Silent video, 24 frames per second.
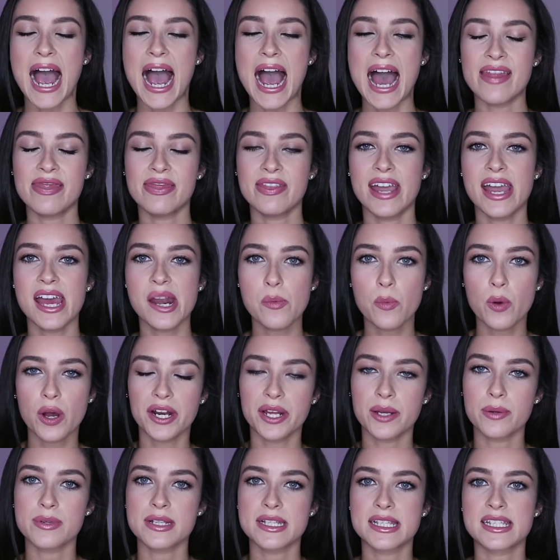And then what
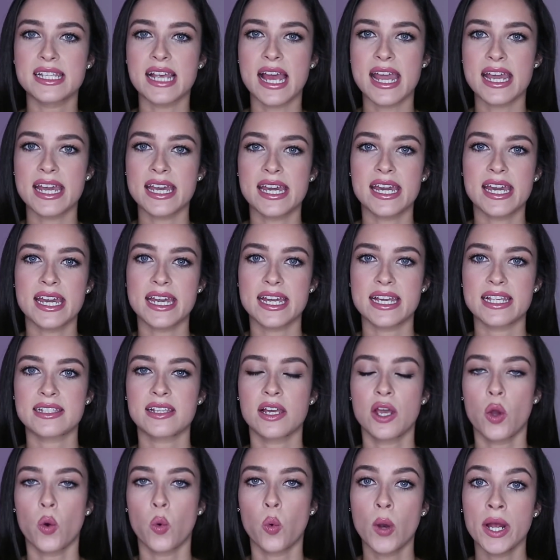I would say is,
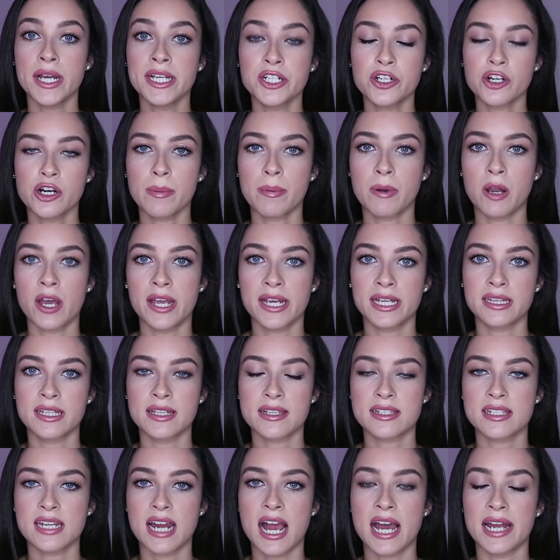when you're applying
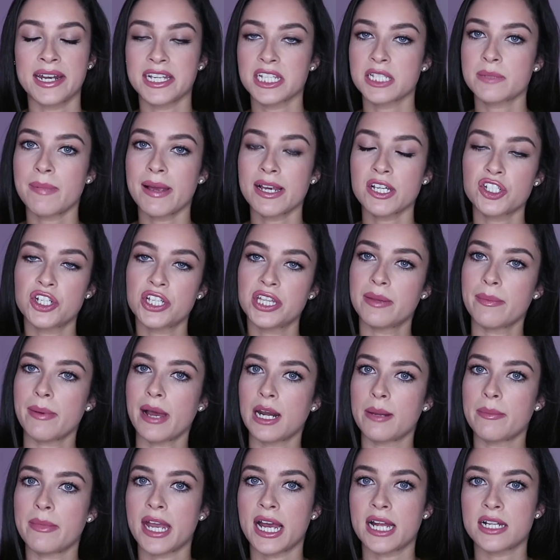this tan, especially the
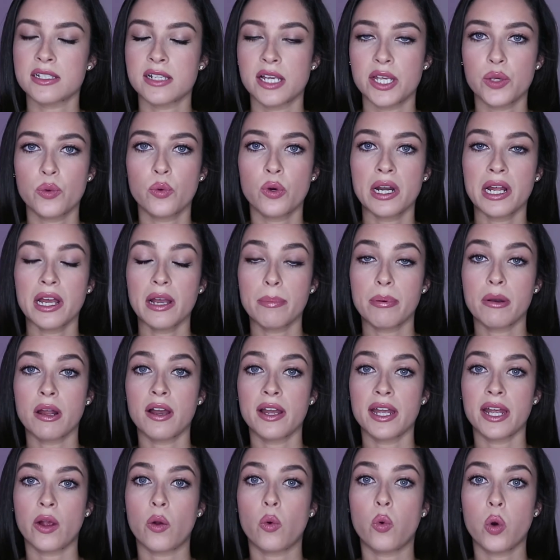Bellamianta, you want to
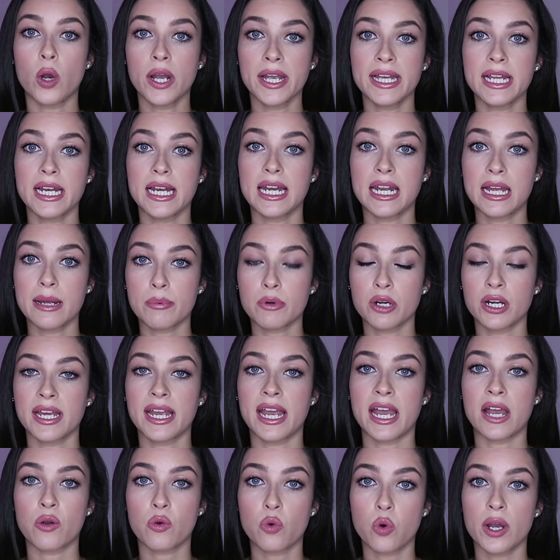apply it quite
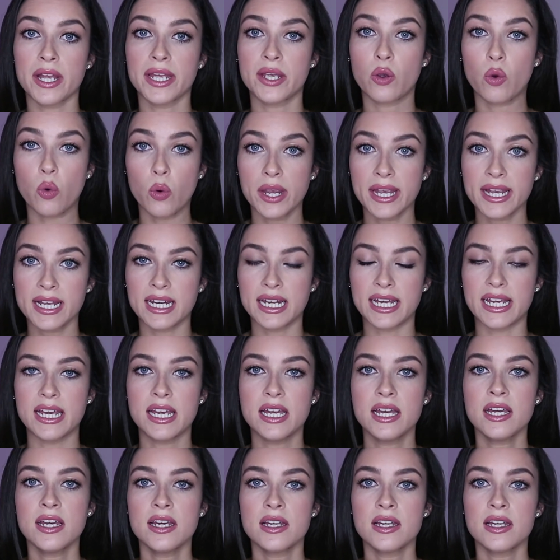liberally and quite quickly.